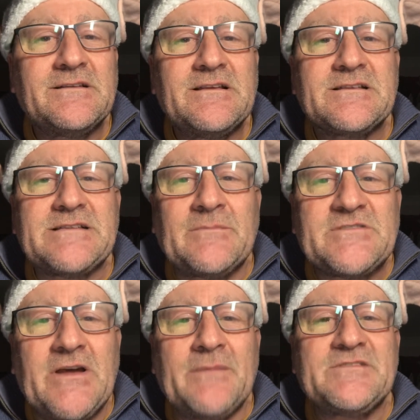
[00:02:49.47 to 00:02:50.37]

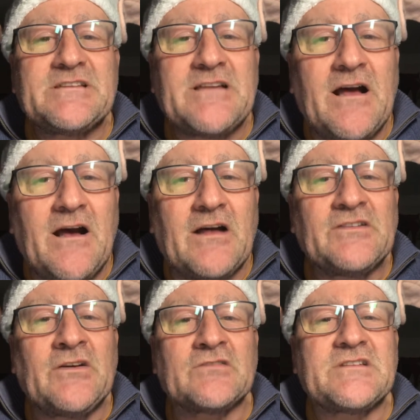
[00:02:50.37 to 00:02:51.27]
sometimes it's hard
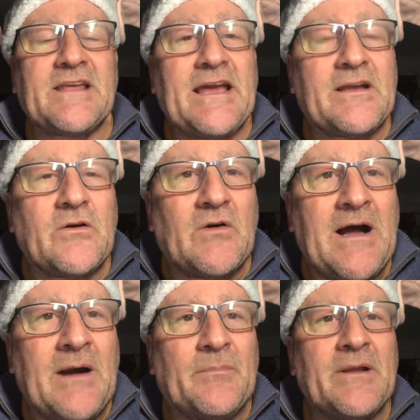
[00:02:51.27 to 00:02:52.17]
not to get caught
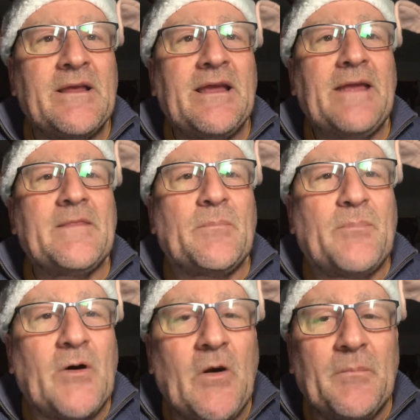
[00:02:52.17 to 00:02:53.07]
up in the
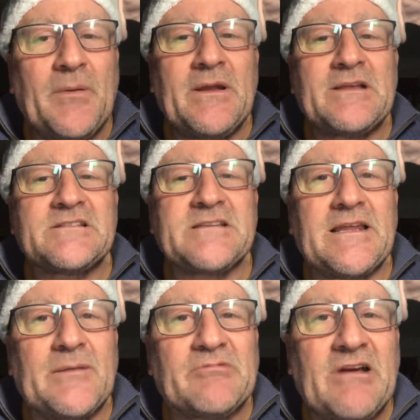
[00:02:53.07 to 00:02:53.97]
popular
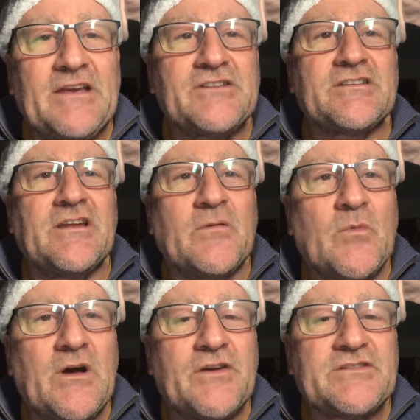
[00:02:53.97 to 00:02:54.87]
celebration and
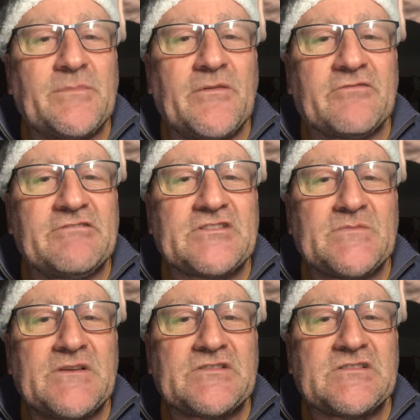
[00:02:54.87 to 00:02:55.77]
worship of
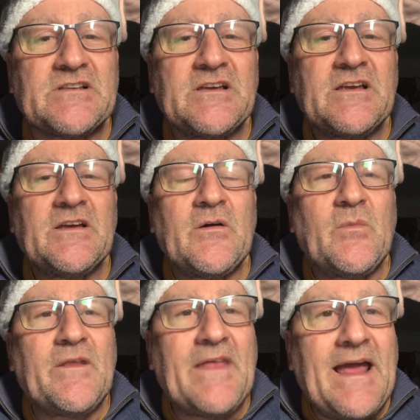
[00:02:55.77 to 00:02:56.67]
Christmas
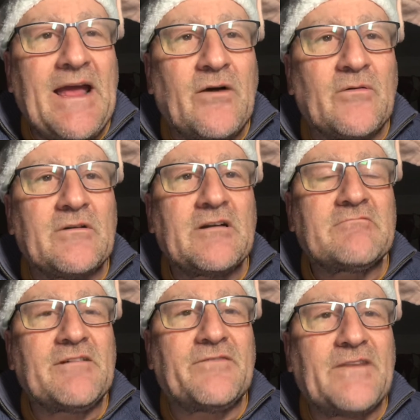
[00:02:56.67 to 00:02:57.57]
without
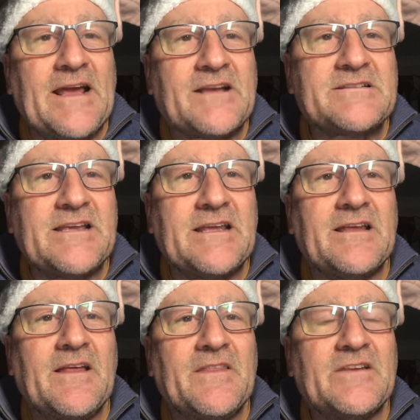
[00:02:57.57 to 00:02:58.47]
reflecting
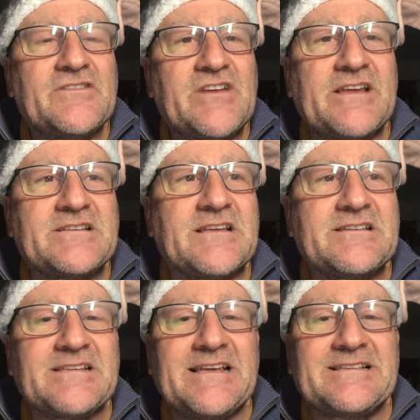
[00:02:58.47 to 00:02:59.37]
that
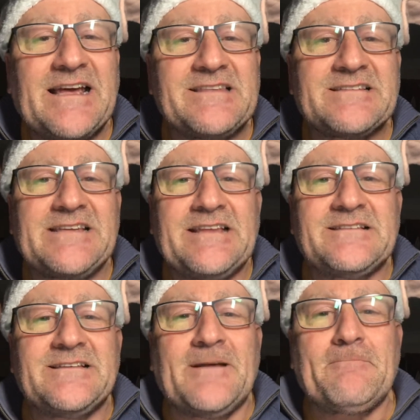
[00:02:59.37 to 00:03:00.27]
Jesus is at the
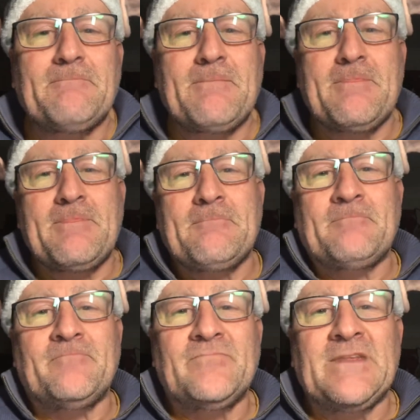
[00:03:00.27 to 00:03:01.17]
centre.
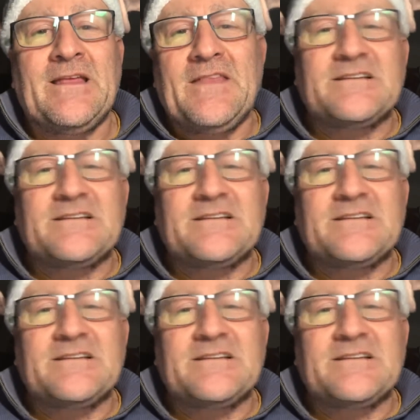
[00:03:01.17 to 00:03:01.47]
That